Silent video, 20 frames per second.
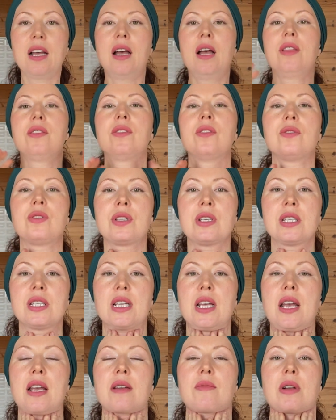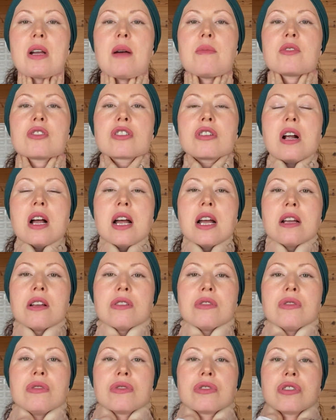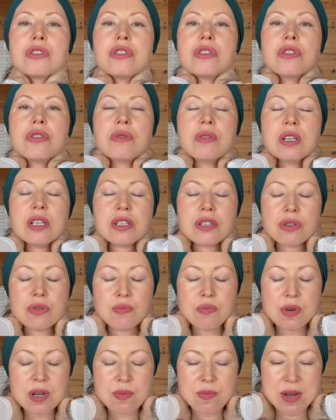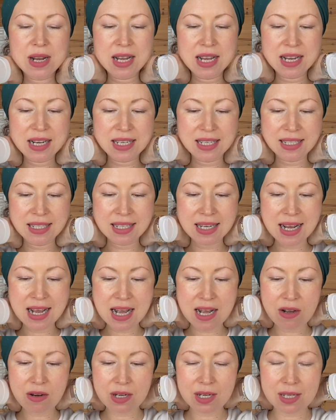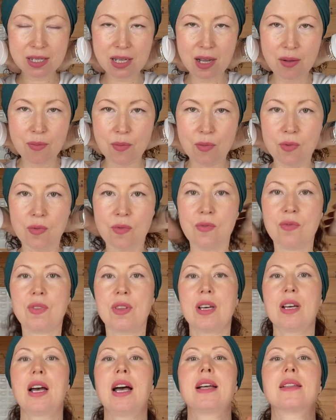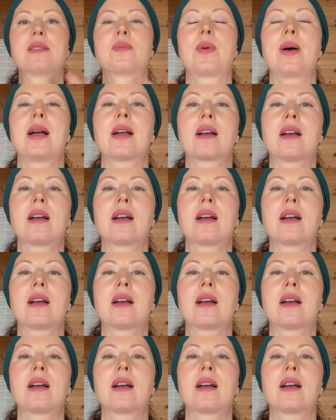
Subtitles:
and noticing what I'm trying not to do is to bring my head down as I move the hands back.